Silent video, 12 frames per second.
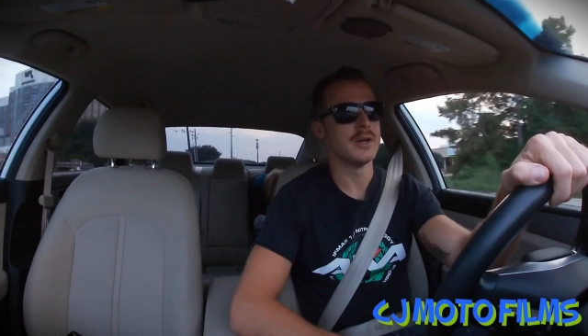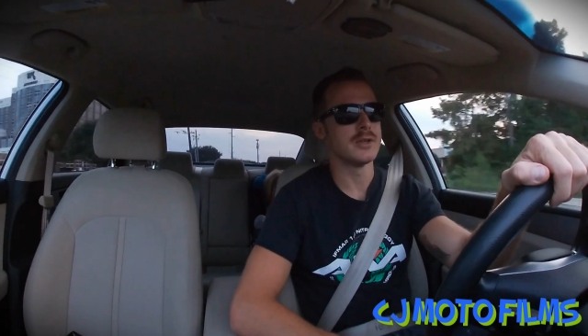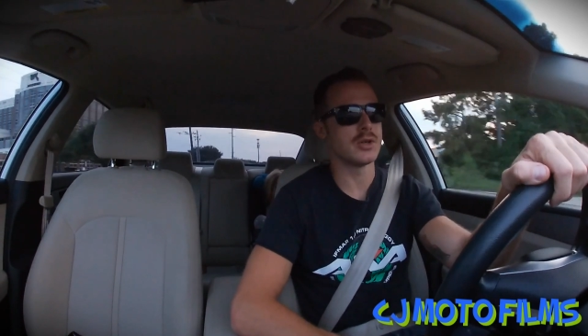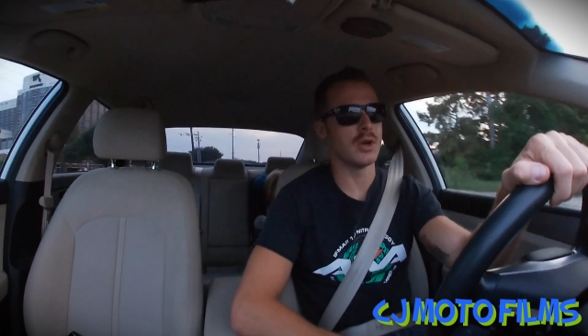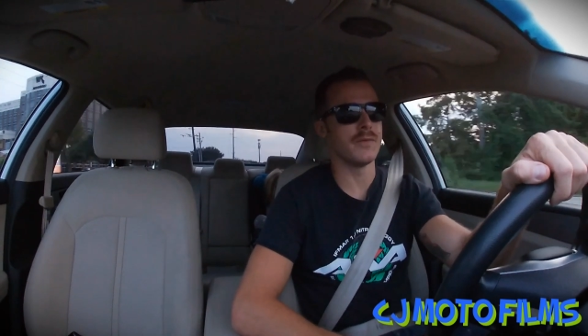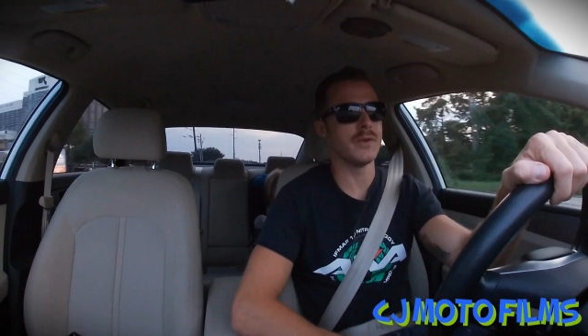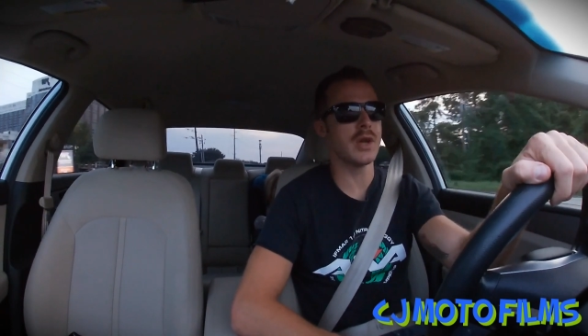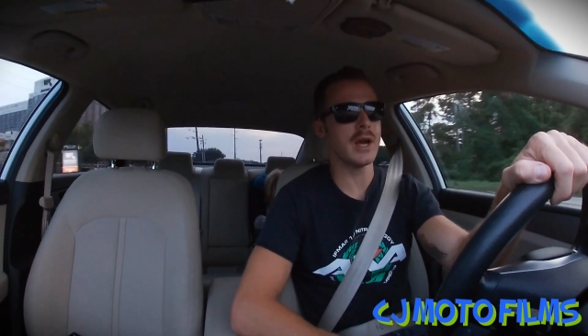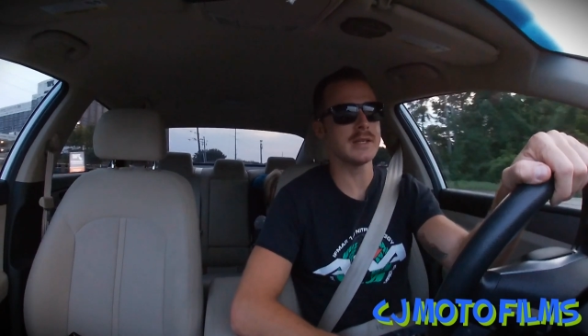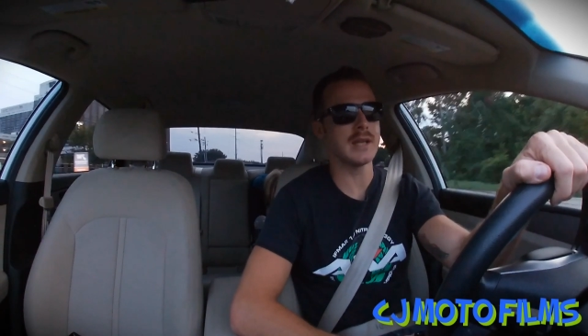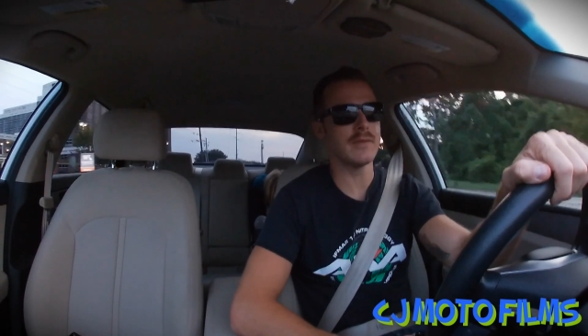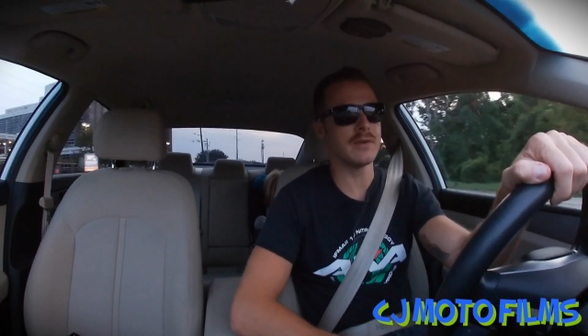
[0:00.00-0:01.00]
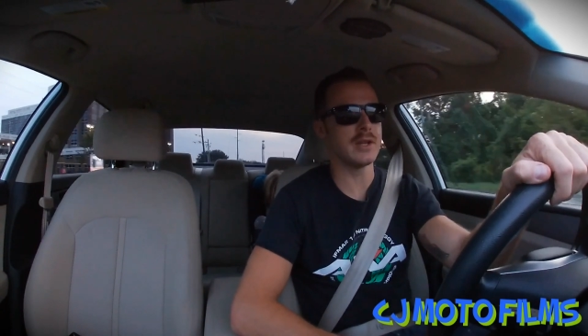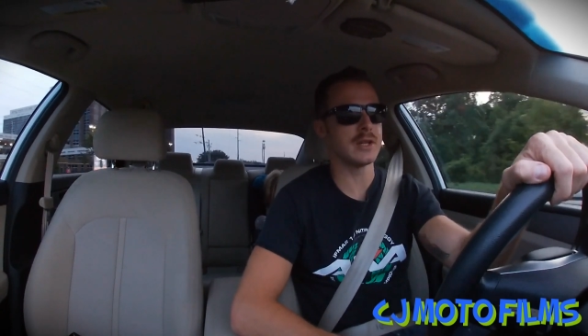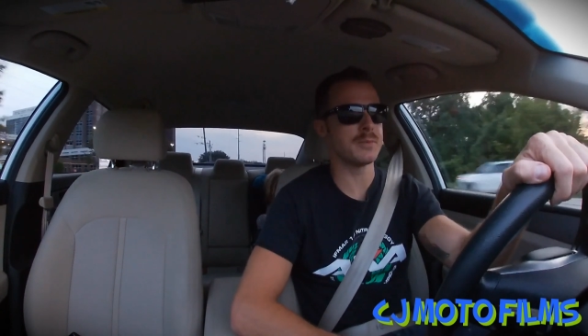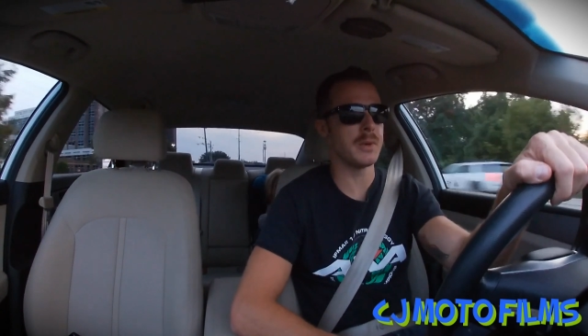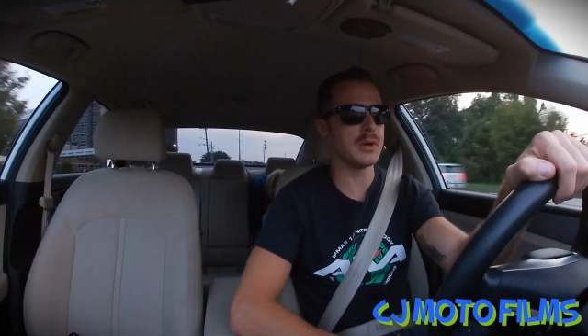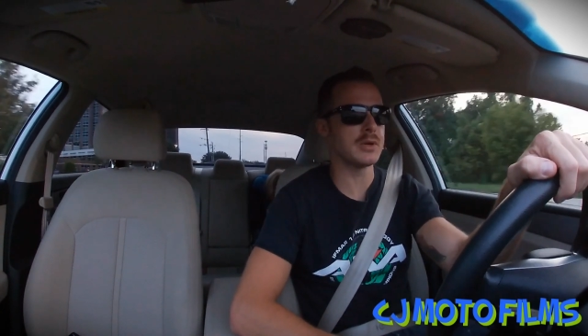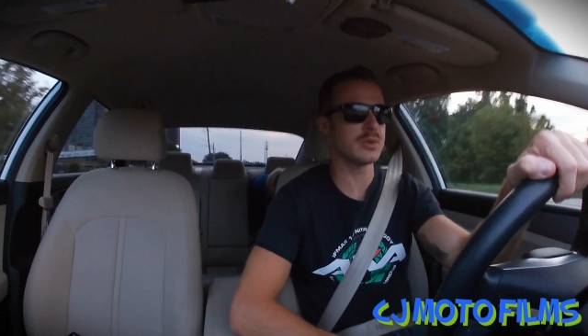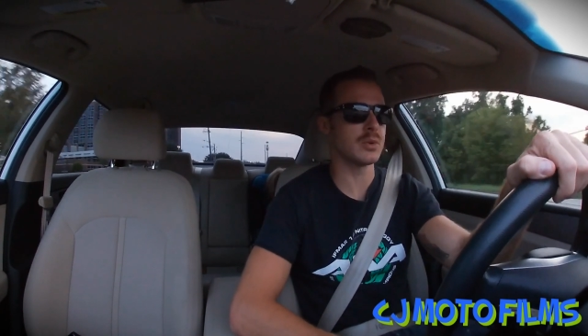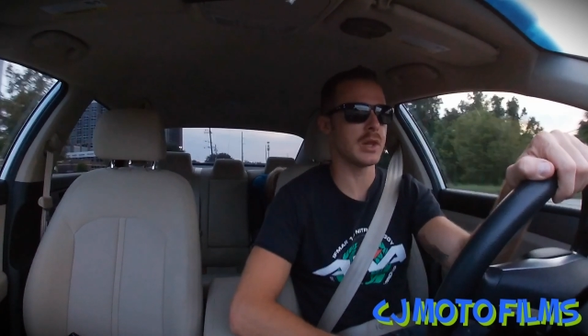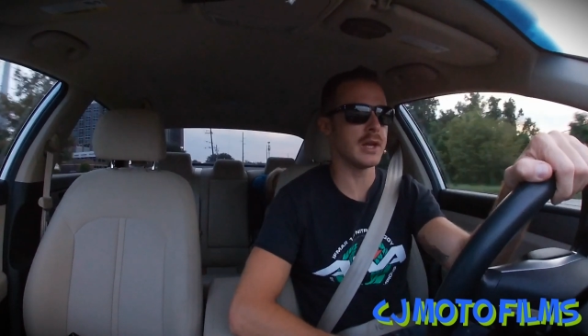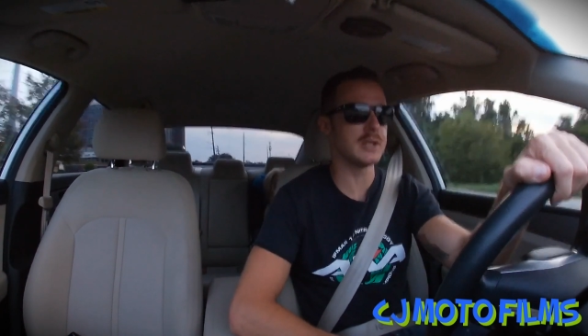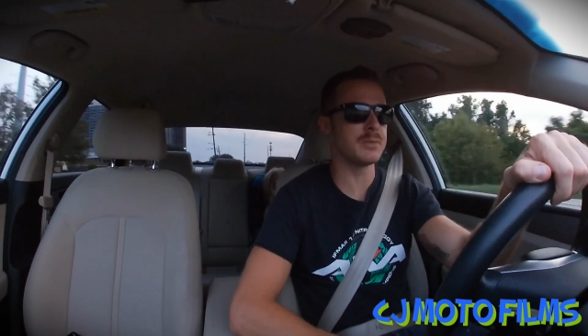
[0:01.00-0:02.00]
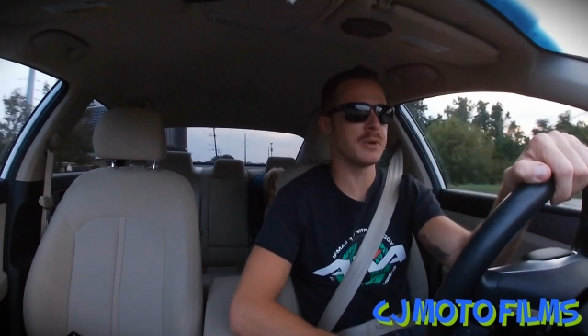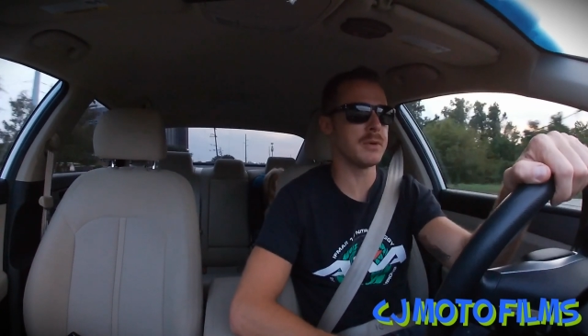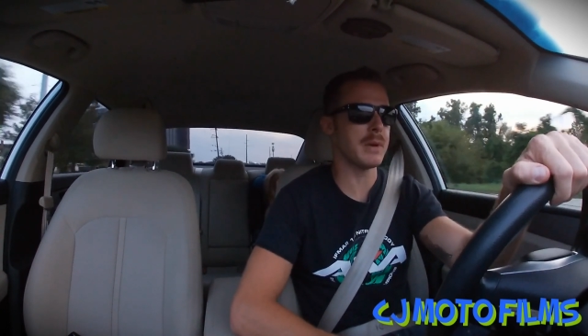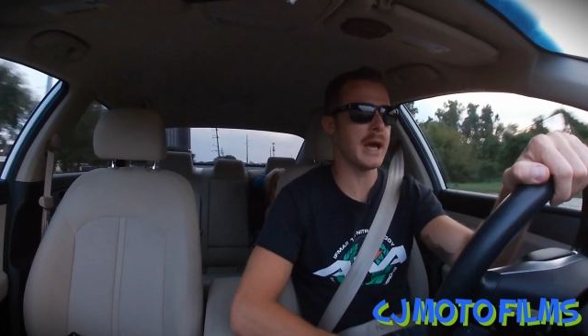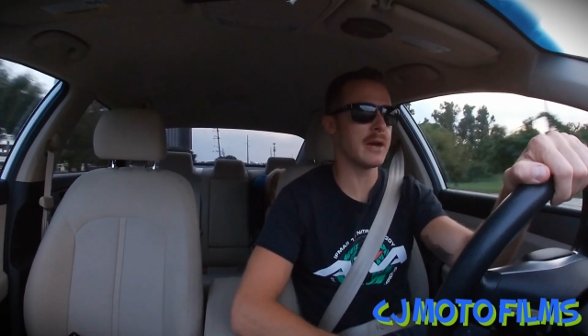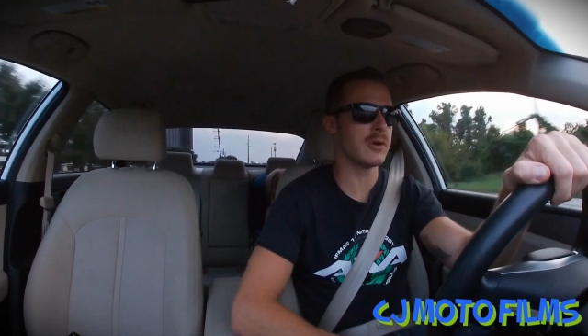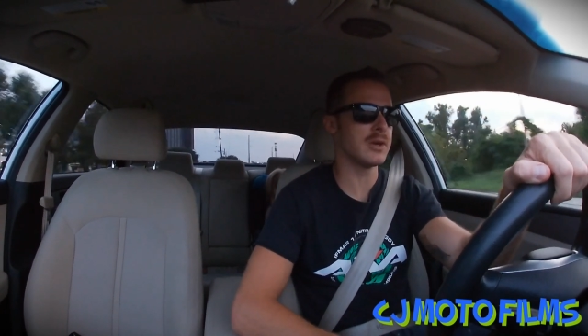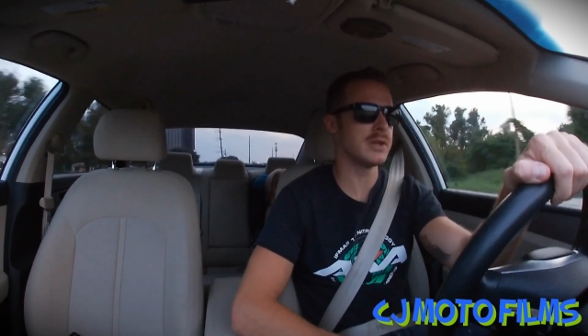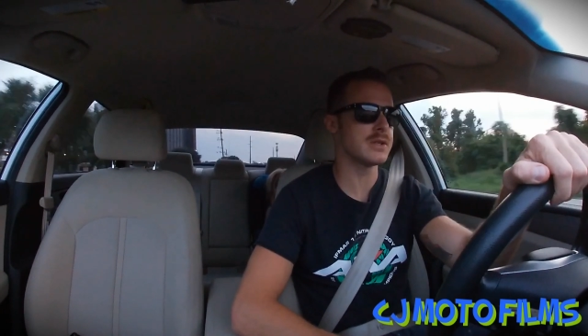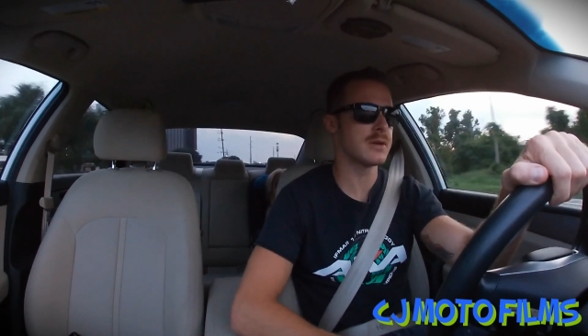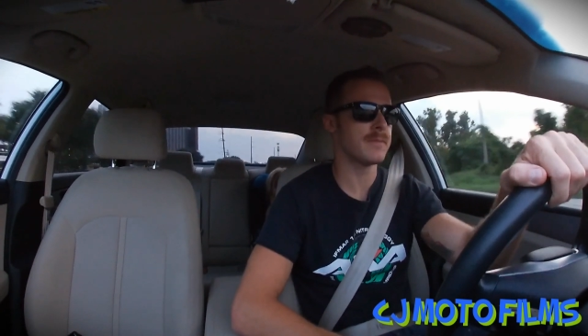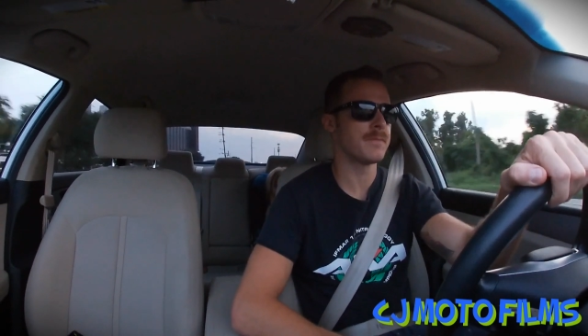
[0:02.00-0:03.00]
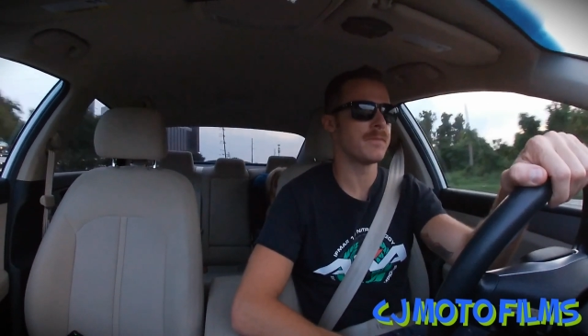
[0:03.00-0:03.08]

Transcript: So if you guys have any experience with Lightspeed batteries,